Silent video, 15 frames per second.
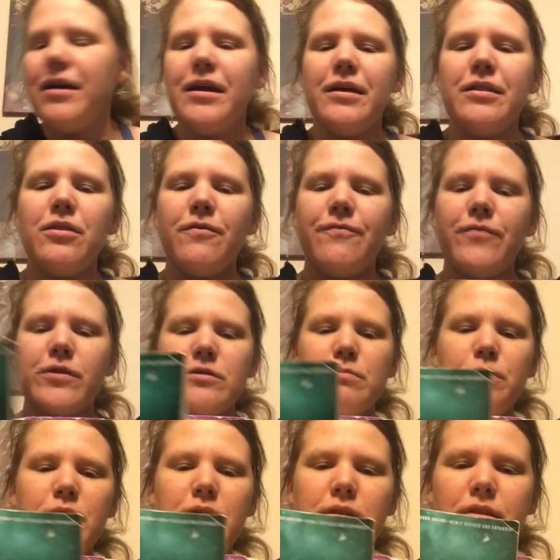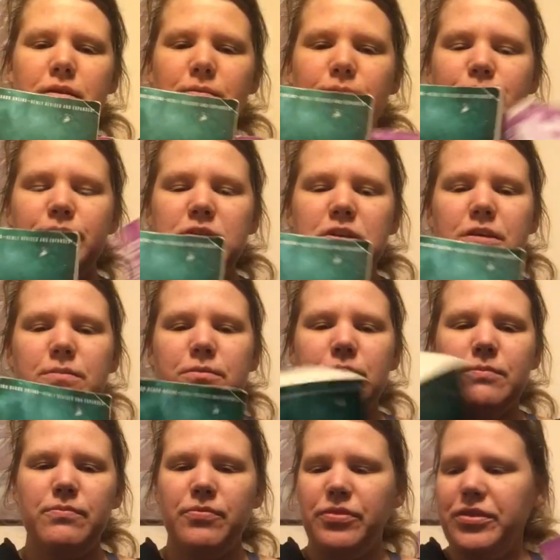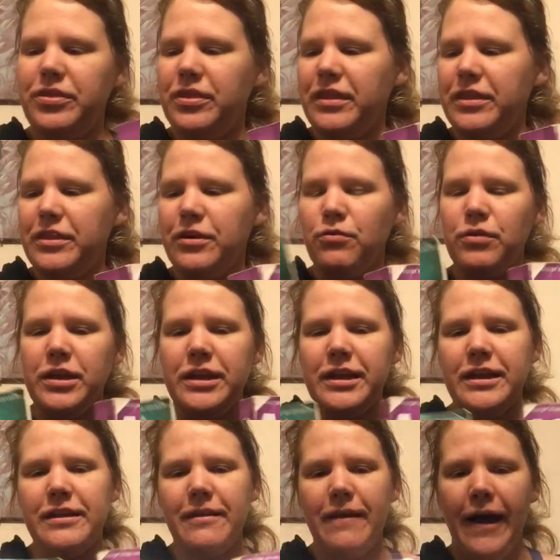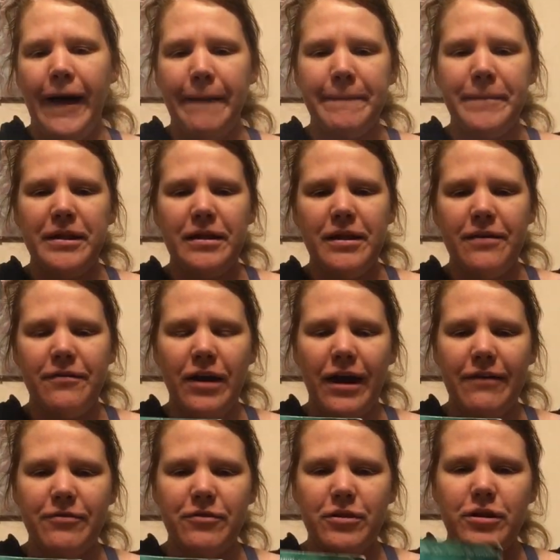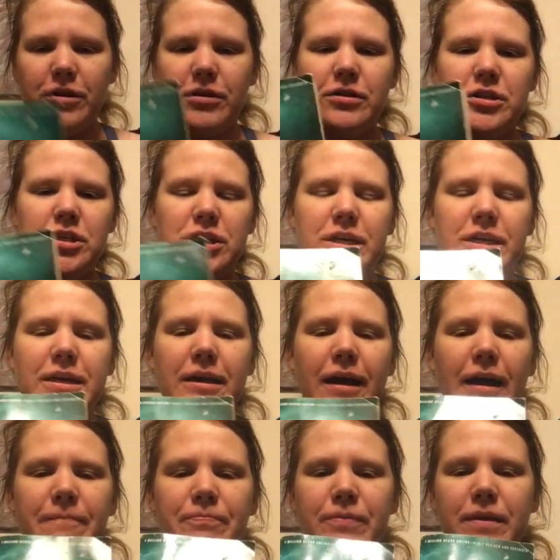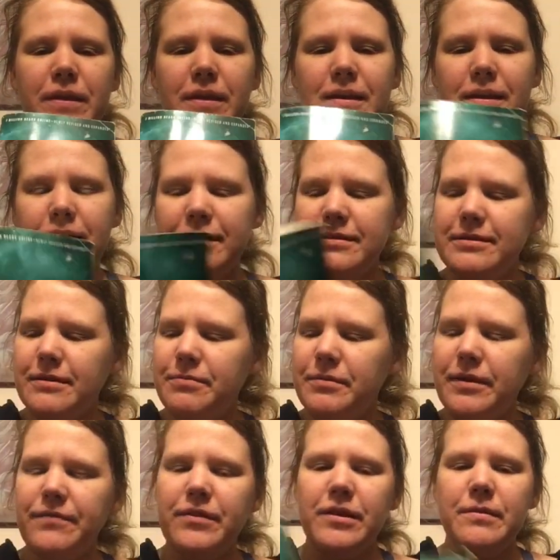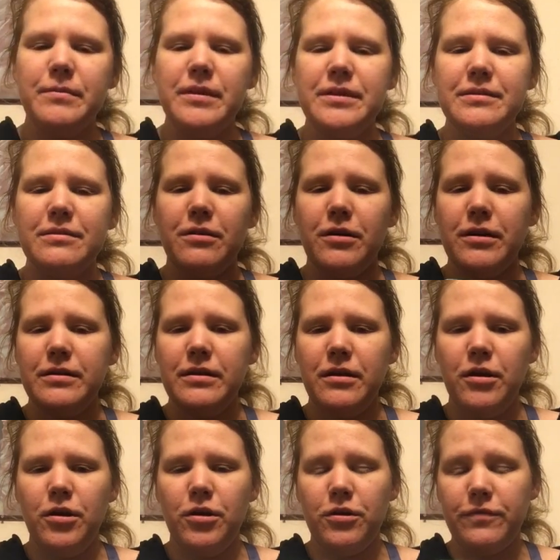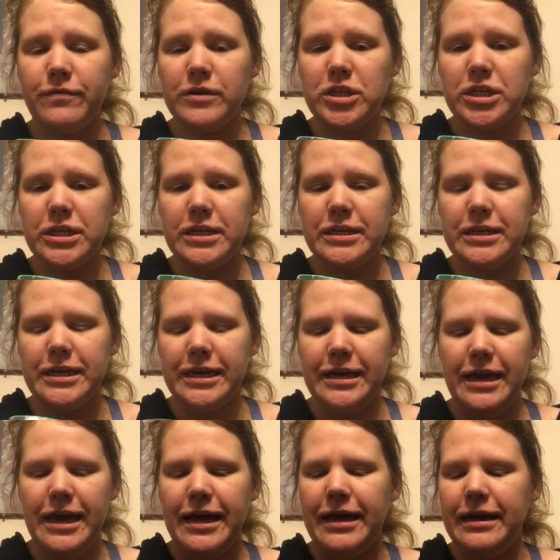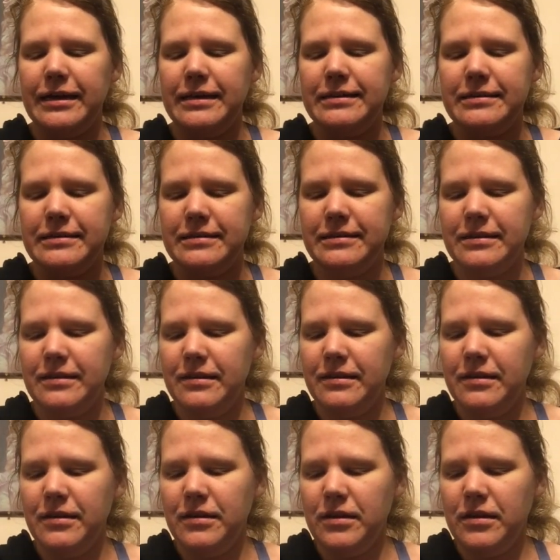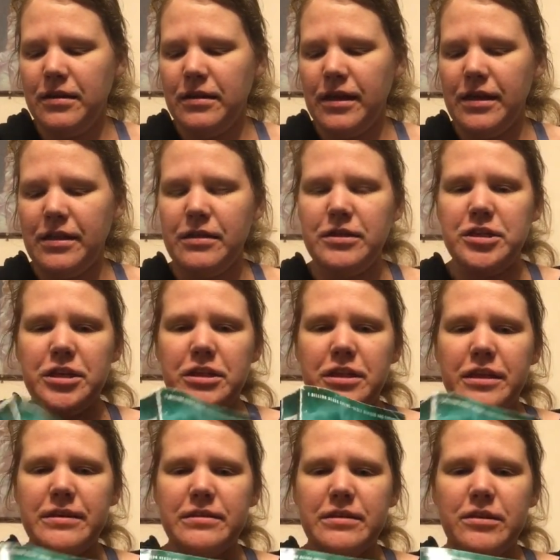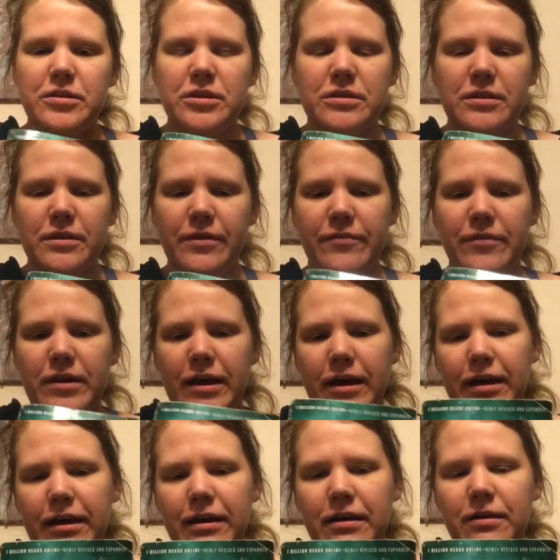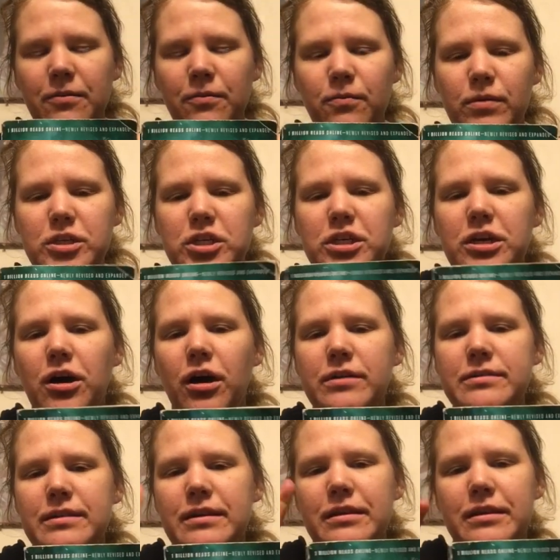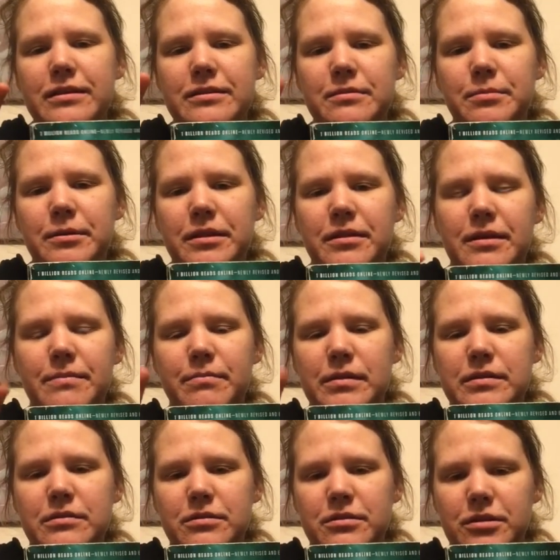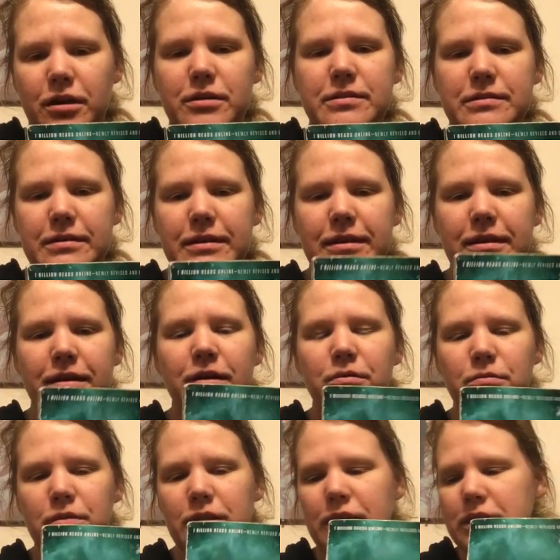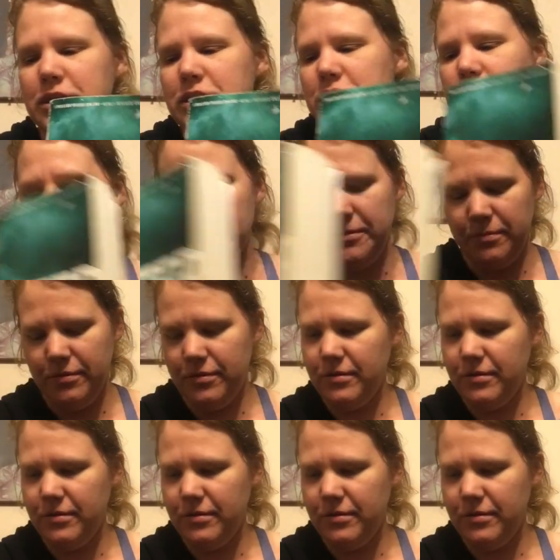In the first book, they're reading Happy Ever After. She ends up giving him her virginity, and she thinks they're just living what she calls an Elizabeth and Mr. Darcy relationship.